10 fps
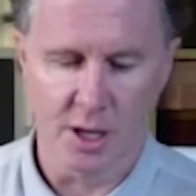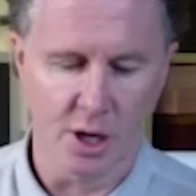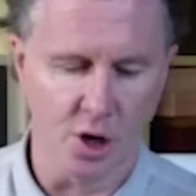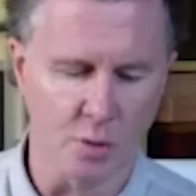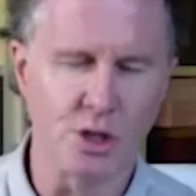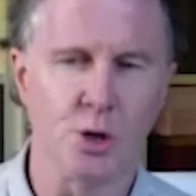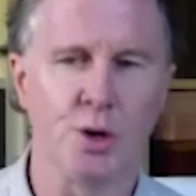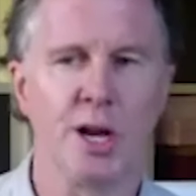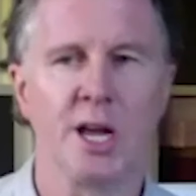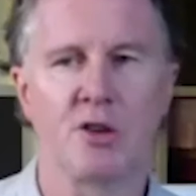you know, he's doing
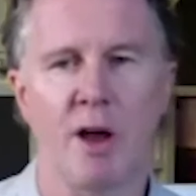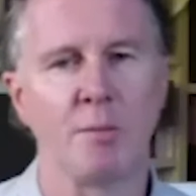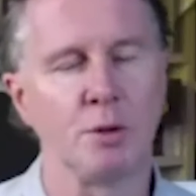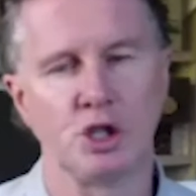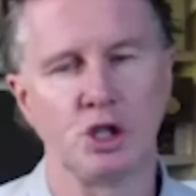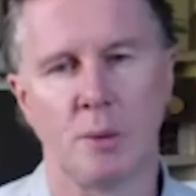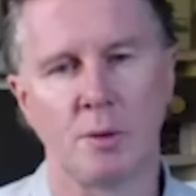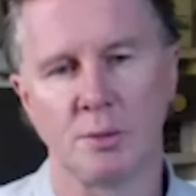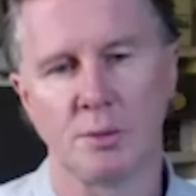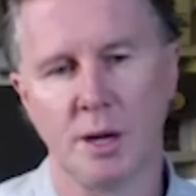an incredible job at the
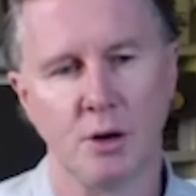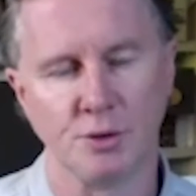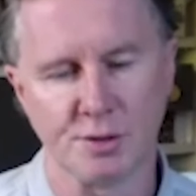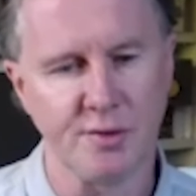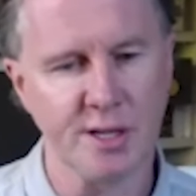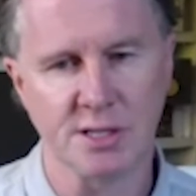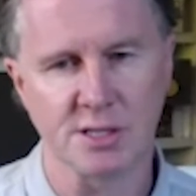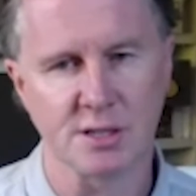minute, undefeated.